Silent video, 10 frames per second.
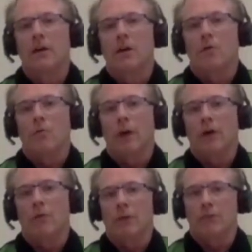
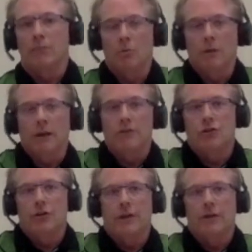where we've mobilized
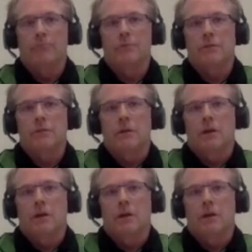your hips.